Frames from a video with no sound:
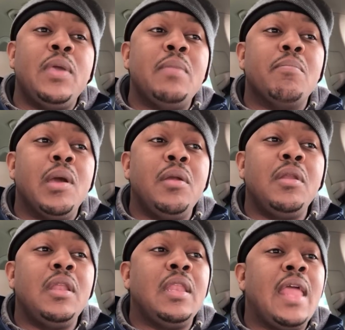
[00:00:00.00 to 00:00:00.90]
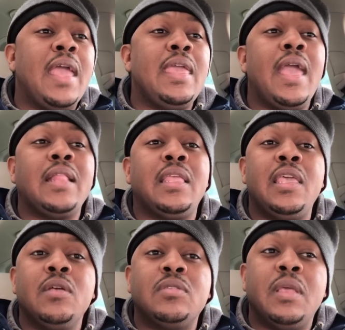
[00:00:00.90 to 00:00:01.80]
he murdered and how he had to
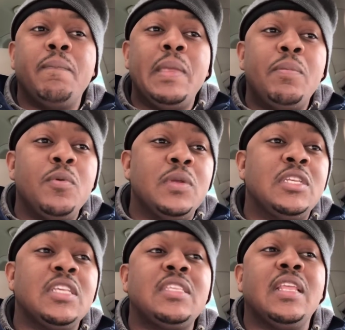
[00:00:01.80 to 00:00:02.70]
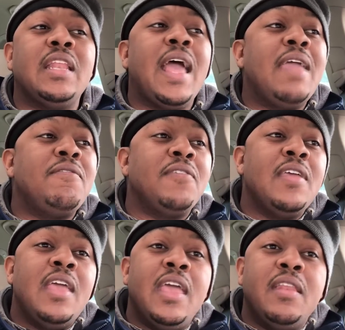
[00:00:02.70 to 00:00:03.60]
kill some people with just a knife
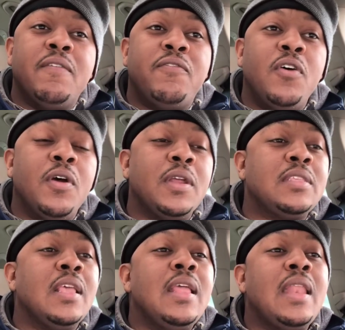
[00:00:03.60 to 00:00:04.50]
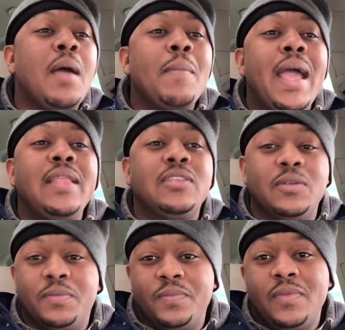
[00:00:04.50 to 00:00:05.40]
in the forest. Now, mind
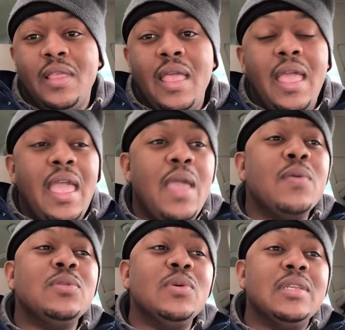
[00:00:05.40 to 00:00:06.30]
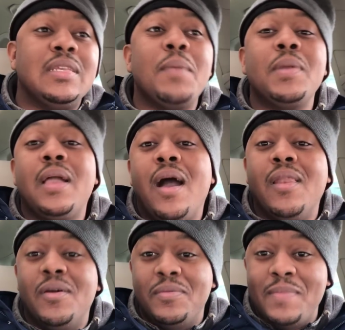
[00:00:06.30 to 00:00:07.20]
you, he was doing the shepherding
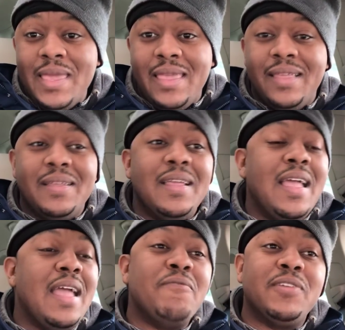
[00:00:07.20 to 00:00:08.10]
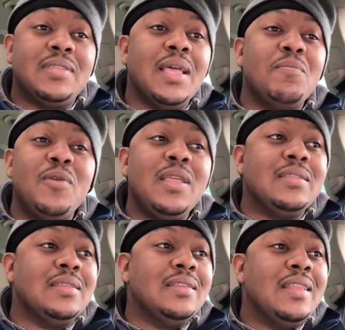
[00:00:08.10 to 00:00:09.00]
call on me, and for some
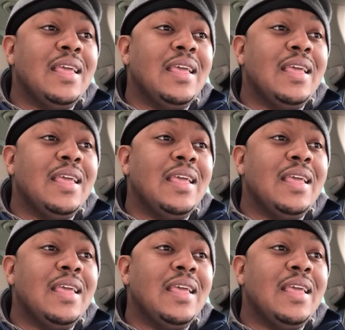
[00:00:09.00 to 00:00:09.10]
reason,